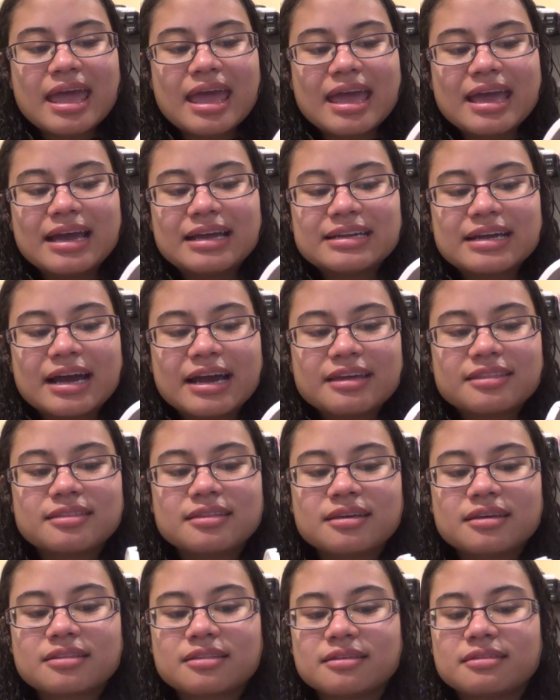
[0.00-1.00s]
And I
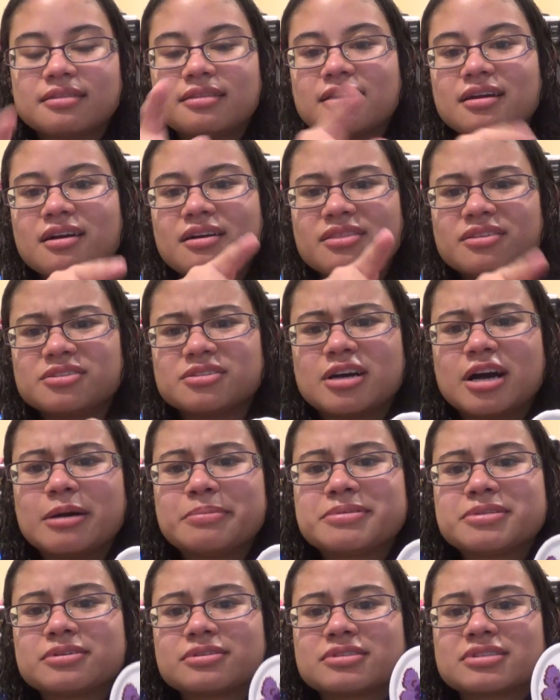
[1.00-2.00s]
think the thing on the
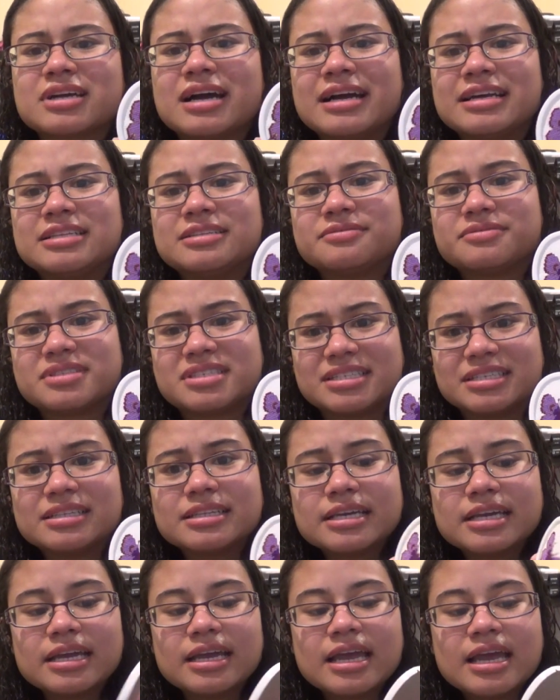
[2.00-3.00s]
tops looks kind of
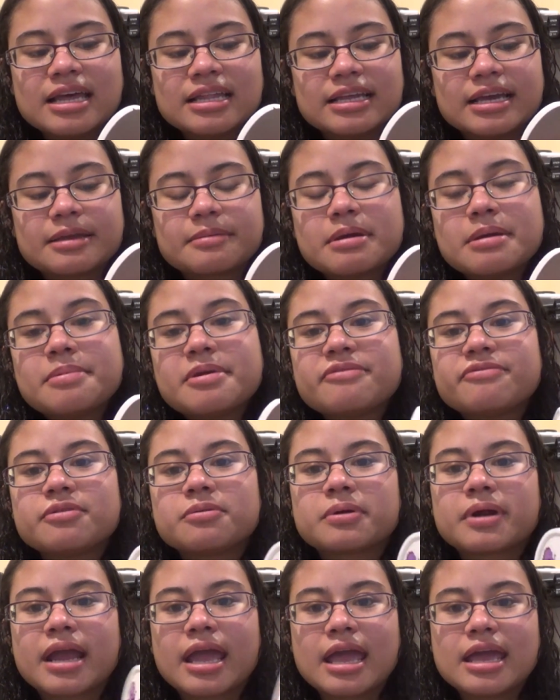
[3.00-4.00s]
silly, like maybe if you
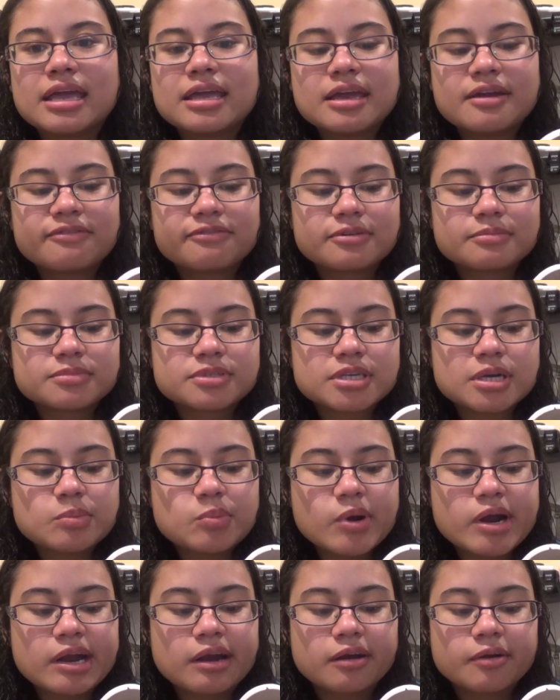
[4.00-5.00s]
were hanging it from
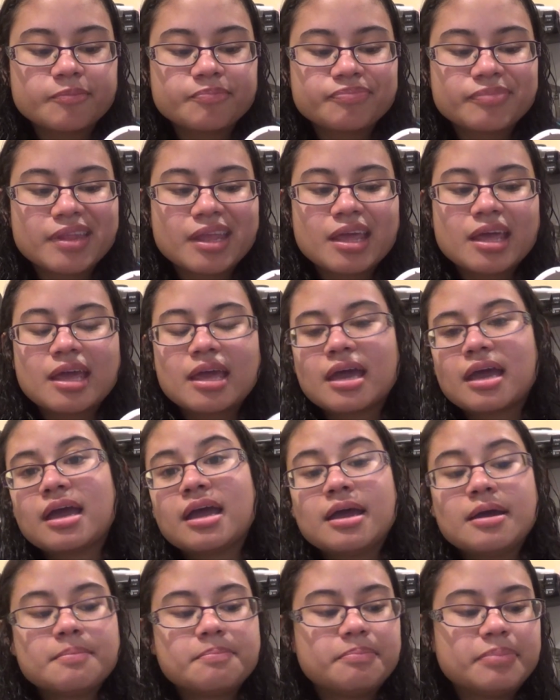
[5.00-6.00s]
somewhere,
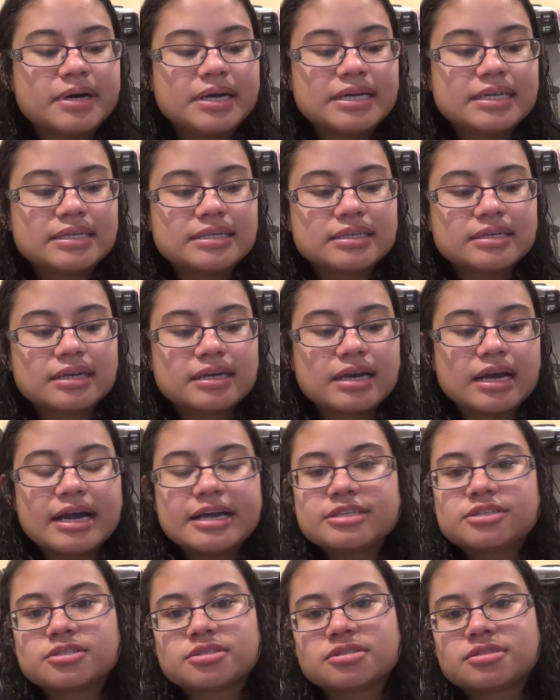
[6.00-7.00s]
but
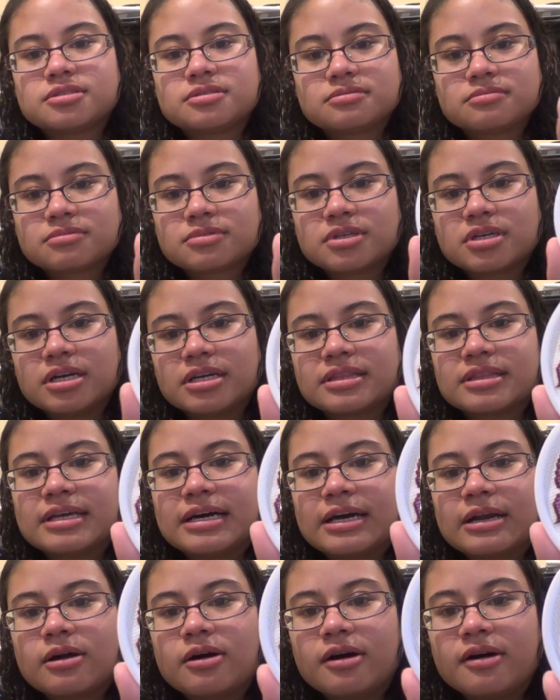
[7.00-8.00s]
I just cut
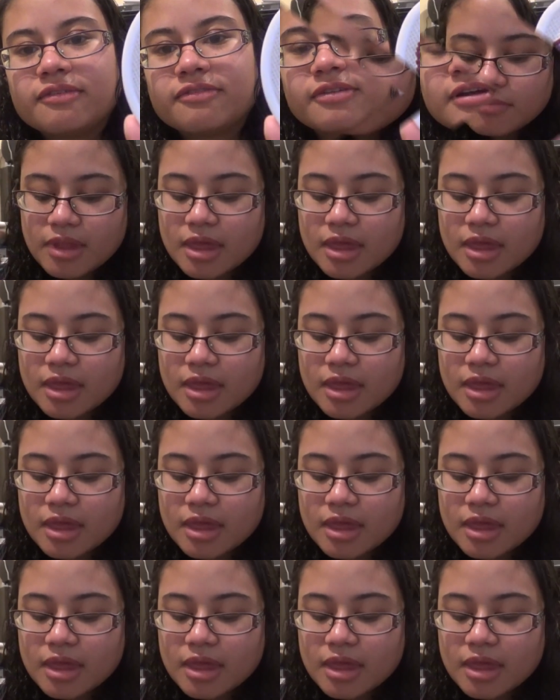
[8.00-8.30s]
that off.